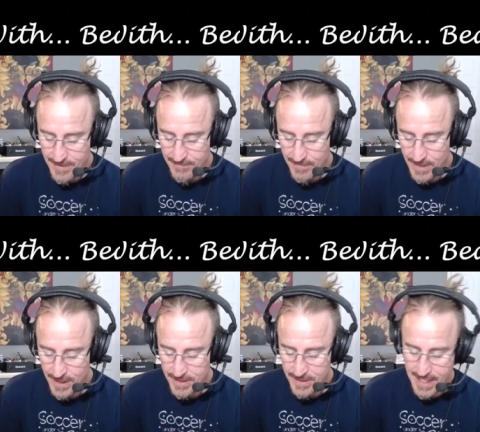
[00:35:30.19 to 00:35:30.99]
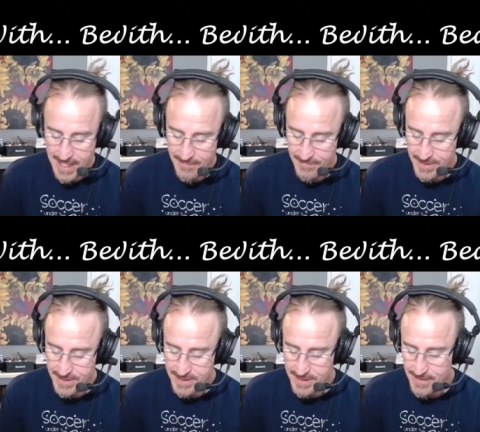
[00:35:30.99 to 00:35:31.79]
from under the
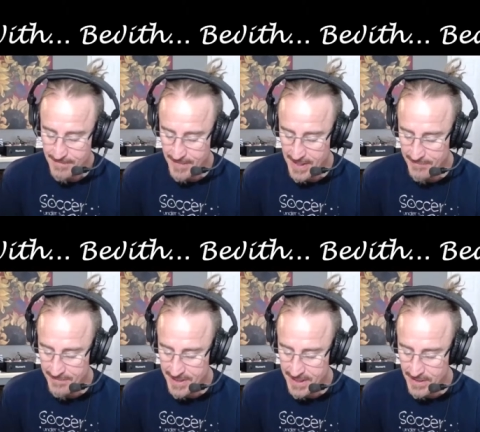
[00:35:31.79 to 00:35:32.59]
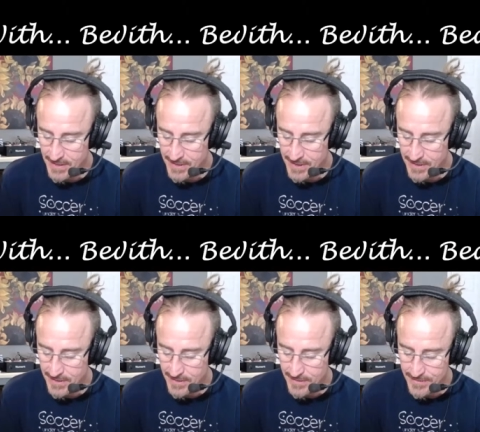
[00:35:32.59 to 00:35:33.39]
heavens Everything on the
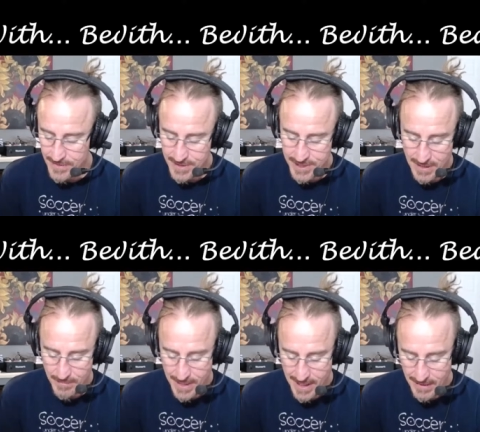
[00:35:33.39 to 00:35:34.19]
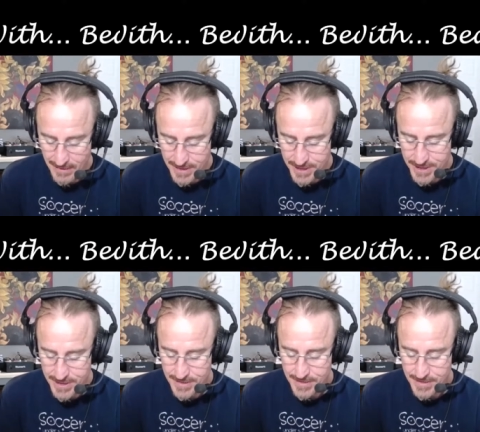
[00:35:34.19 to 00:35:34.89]
earth shall perish.